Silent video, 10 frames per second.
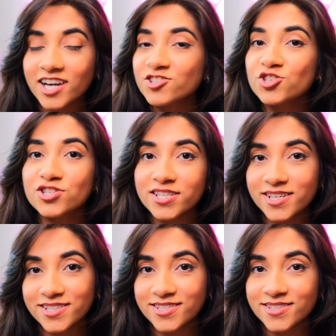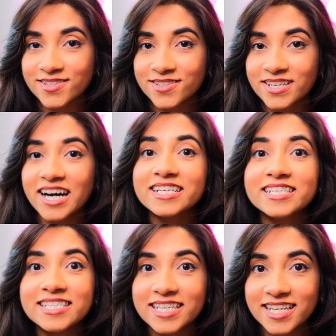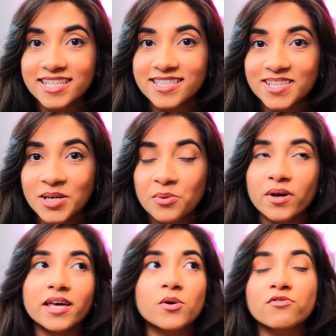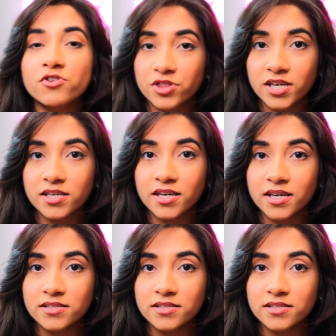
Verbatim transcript: I just did it. I did it without overthinking